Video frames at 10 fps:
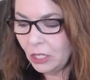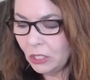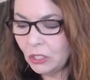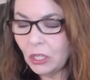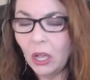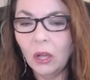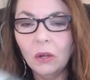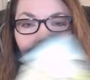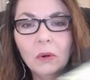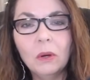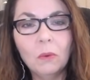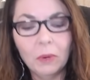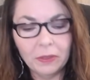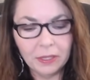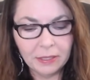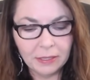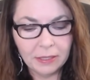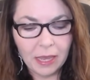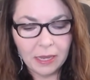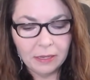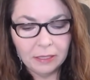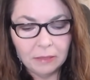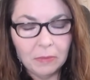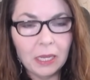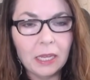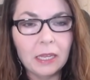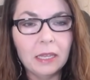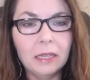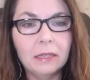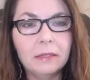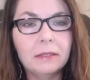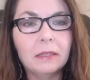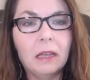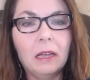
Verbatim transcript: So what this is saying to me is